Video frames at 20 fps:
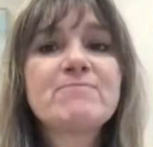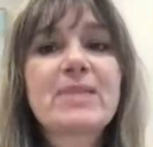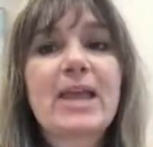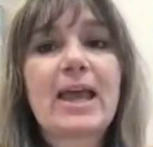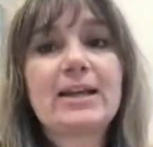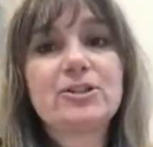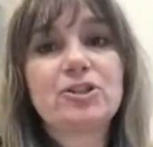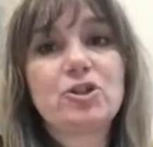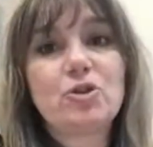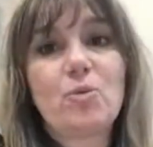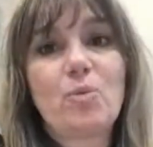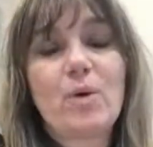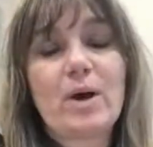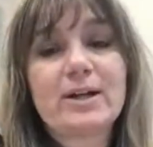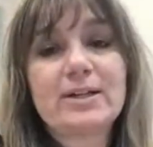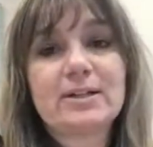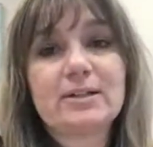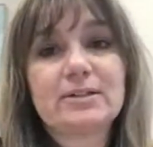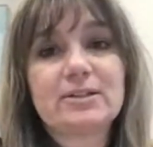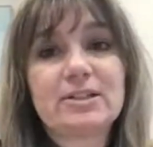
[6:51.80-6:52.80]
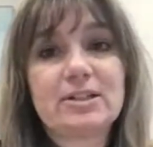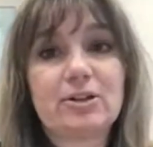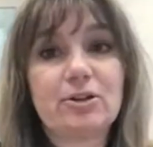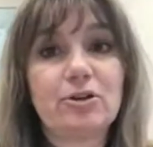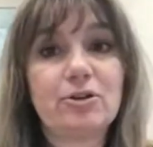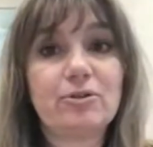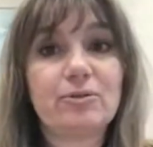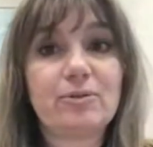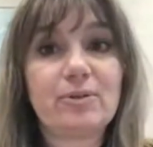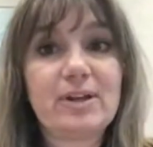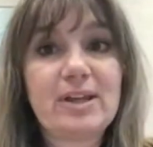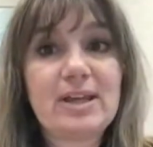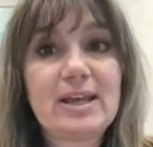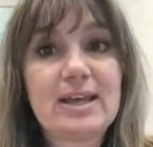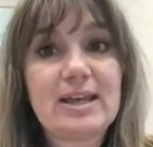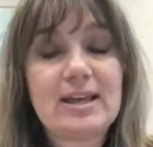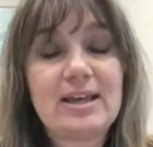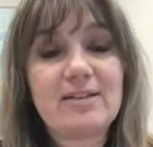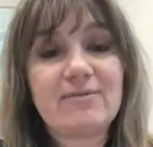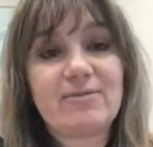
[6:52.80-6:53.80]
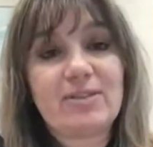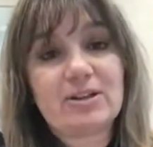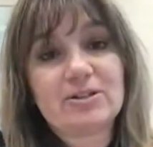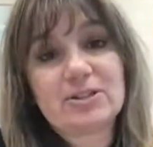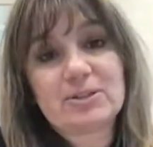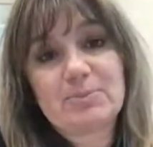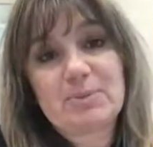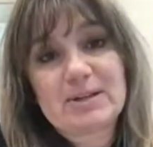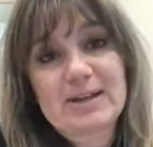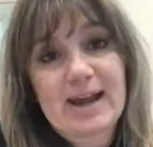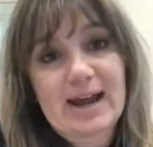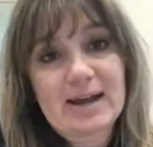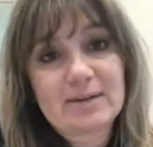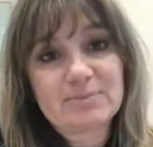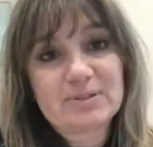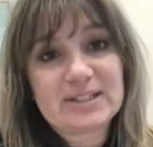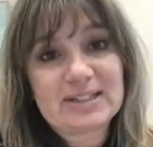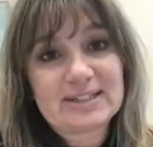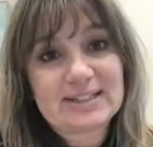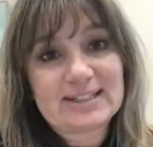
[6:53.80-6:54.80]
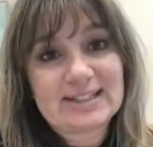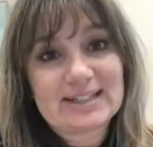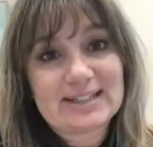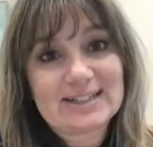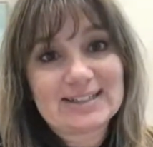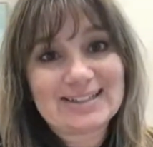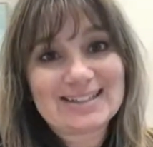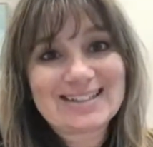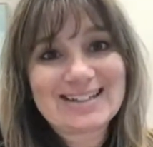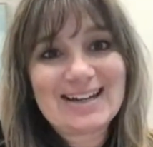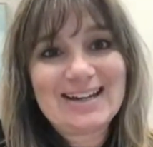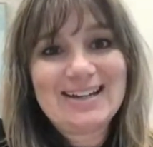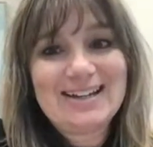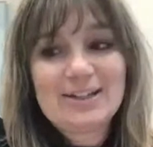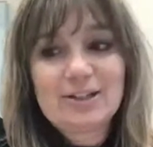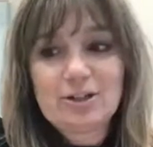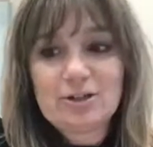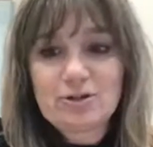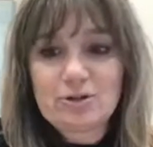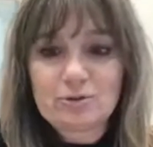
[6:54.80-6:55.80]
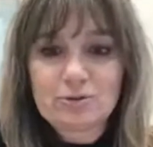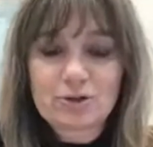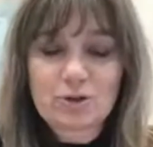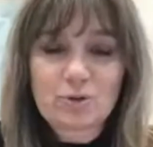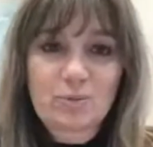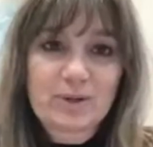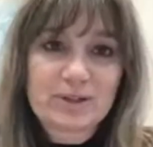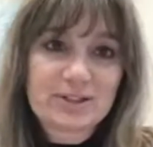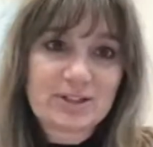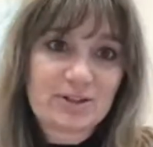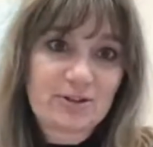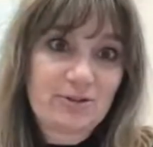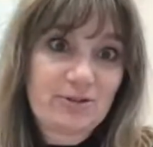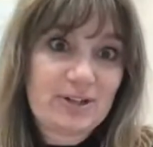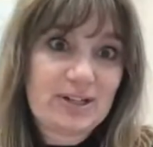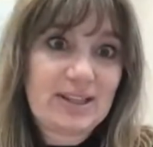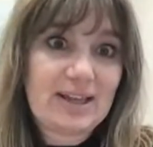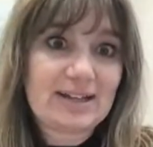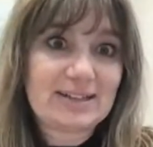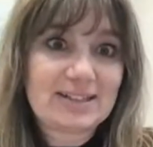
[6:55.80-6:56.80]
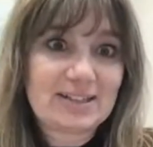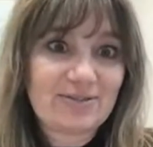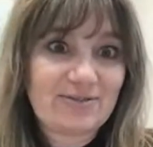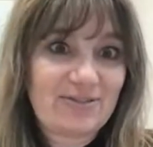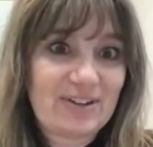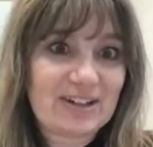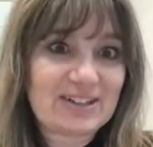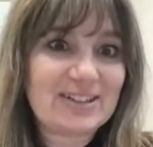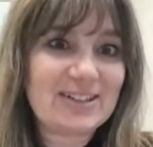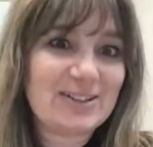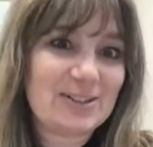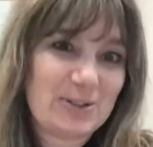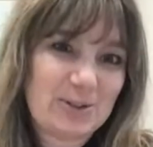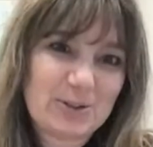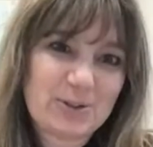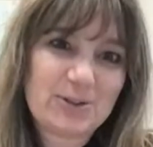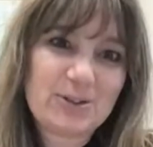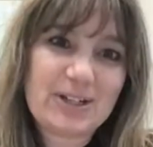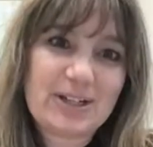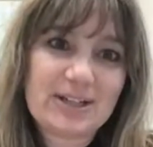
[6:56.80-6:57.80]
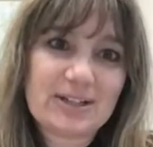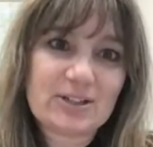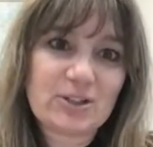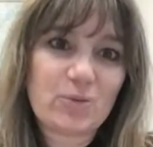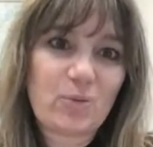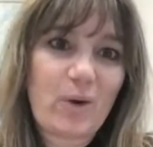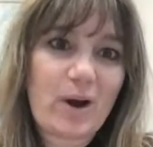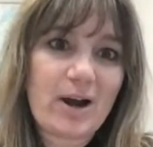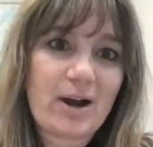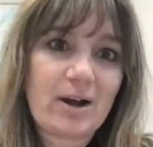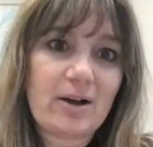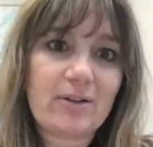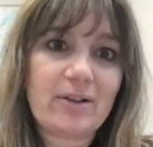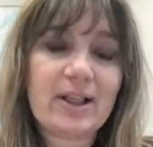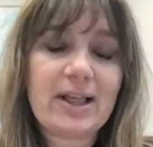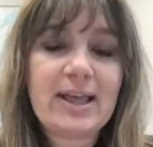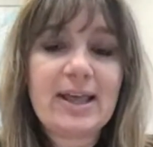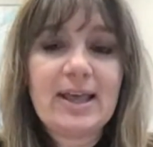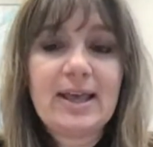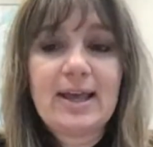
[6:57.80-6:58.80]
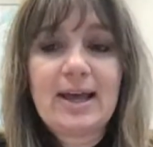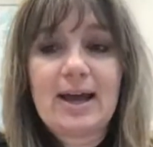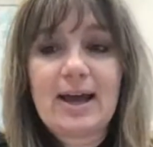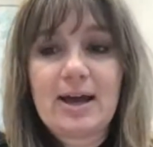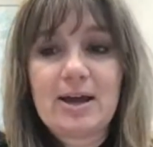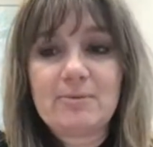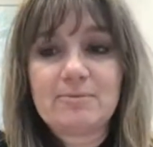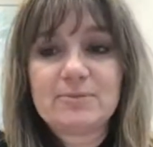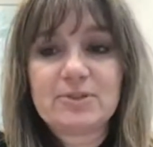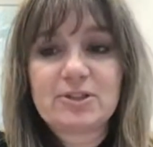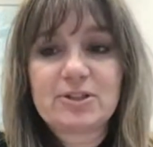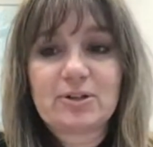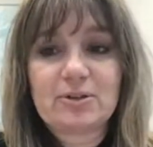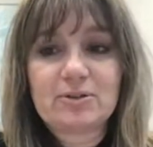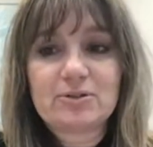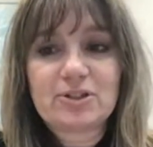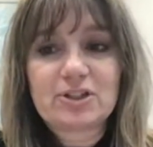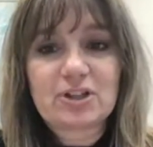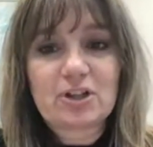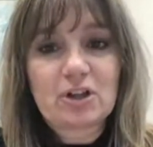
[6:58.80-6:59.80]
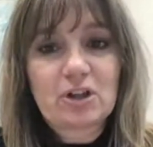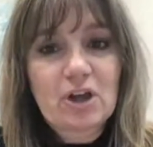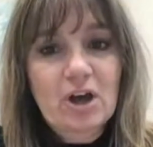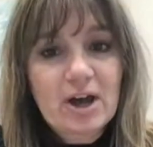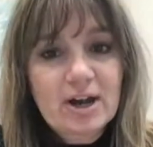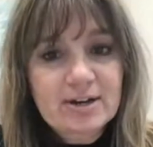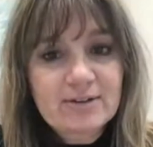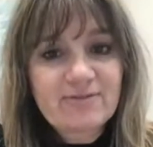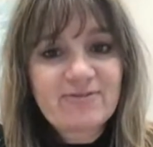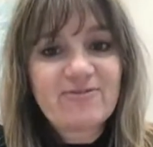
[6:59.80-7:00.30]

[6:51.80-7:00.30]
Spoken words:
and to what degree, if there's been absences, to what degree that's affected the learning as well. So there's a lot of